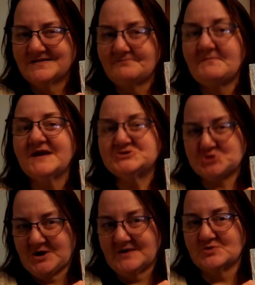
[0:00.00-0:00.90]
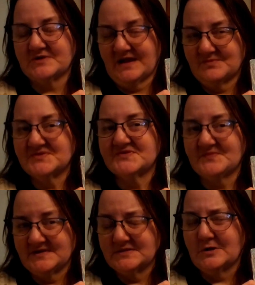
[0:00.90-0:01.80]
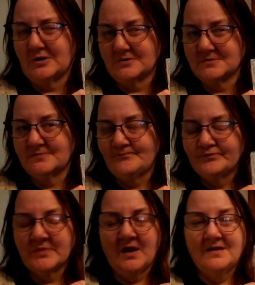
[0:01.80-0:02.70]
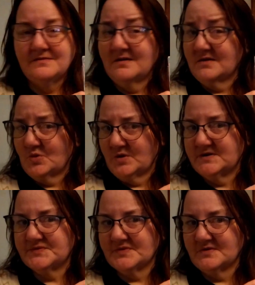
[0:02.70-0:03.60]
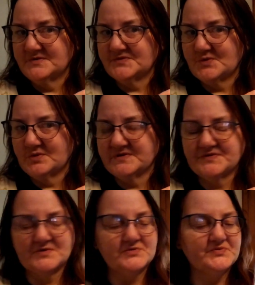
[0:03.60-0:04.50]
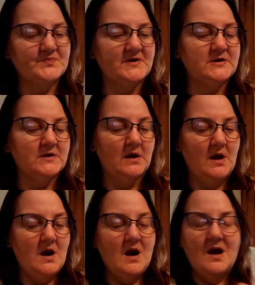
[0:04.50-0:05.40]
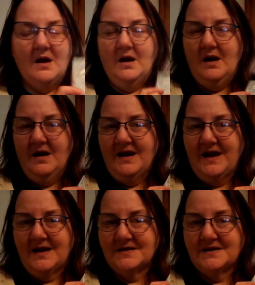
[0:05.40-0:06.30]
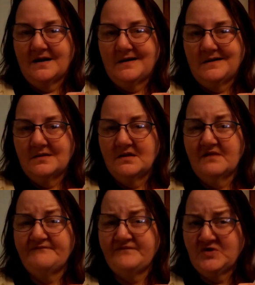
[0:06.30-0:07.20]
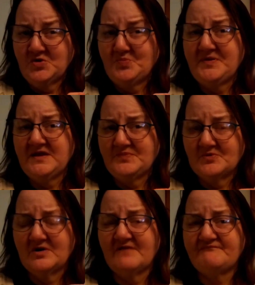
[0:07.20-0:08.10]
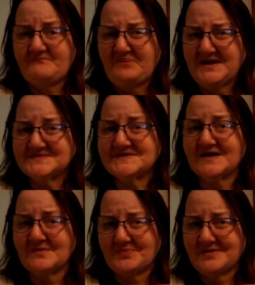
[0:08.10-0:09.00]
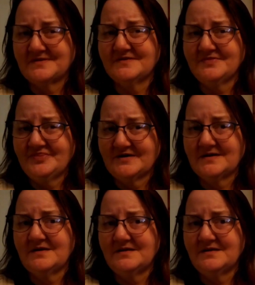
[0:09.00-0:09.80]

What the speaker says: my channel name is a bit long. Not quite as long as Crystal's, but... And a few people have picked up the